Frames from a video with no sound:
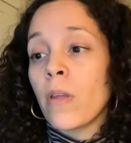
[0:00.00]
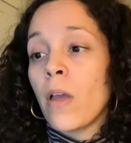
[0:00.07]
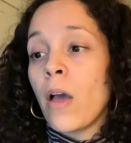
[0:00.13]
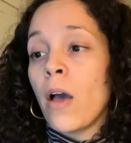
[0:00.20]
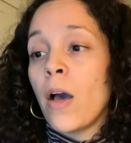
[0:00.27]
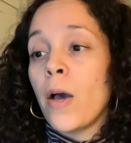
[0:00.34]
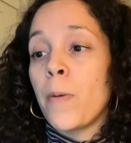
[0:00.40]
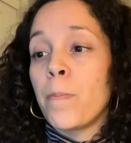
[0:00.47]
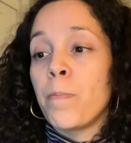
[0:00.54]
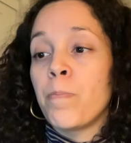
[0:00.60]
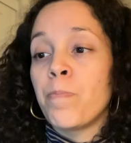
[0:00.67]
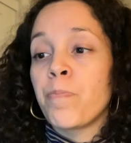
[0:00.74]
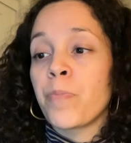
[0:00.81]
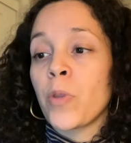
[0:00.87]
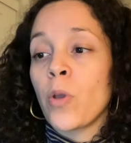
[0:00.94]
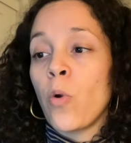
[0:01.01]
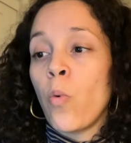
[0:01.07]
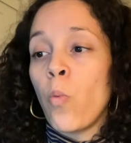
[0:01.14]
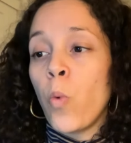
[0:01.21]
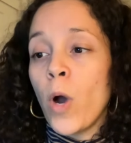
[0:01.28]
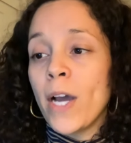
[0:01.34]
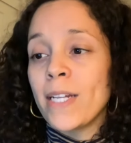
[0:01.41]

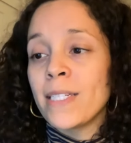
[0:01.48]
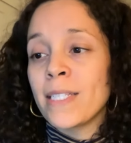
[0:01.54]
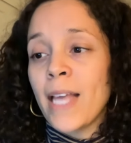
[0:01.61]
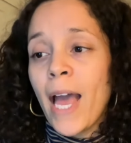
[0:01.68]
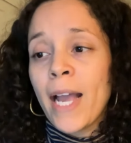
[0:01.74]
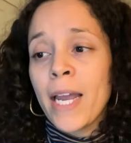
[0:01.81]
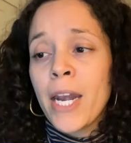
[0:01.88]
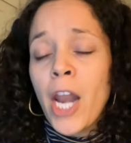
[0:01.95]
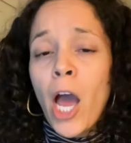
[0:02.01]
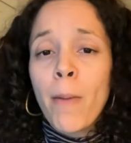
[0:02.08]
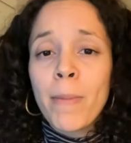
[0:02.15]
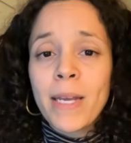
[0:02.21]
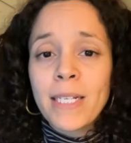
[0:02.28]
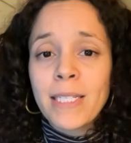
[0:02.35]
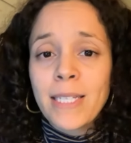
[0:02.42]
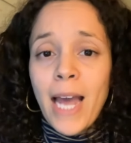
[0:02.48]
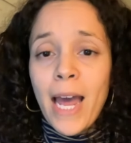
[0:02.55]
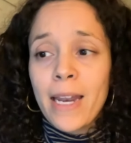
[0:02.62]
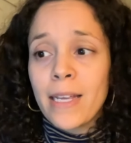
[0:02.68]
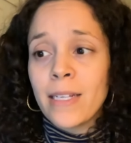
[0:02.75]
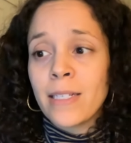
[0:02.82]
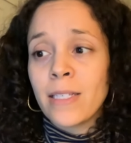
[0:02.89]
one's economic
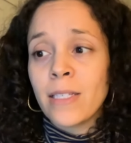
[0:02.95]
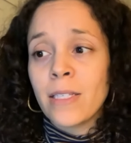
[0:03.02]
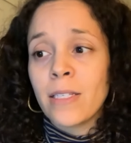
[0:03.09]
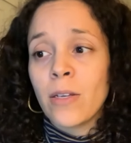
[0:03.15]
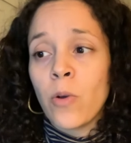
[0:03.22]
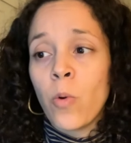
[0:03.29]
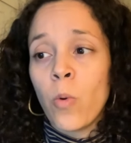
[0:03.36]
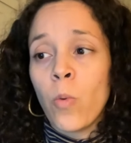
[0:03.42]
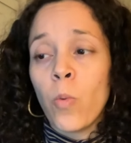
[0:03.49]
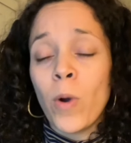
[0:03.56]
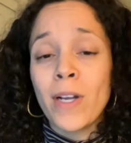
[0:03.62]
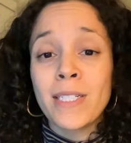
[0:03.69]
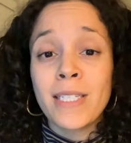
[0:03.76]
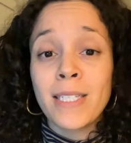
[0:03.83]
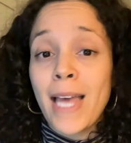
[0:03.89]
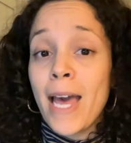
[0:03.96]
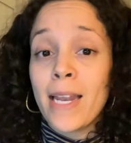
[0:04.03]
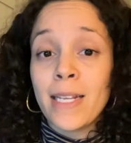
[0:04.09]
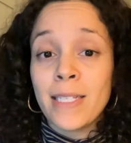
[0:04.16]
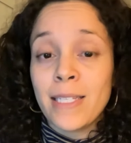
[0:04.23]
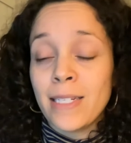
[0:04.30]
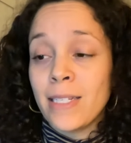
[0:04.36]
status, one's
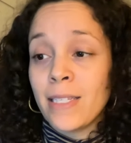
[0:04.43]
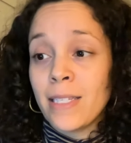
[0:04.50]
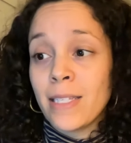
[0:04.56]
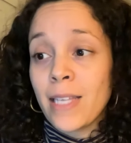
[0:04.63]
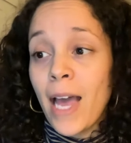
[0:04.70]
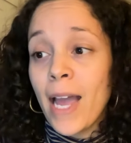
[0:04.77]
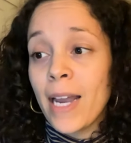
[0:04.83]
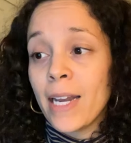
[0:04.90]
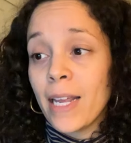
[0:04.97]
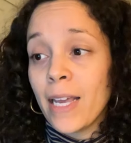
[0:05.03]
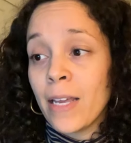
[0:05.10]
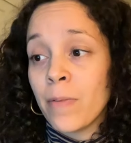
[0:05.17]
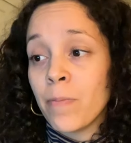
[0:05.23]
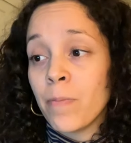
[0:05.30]
status in society,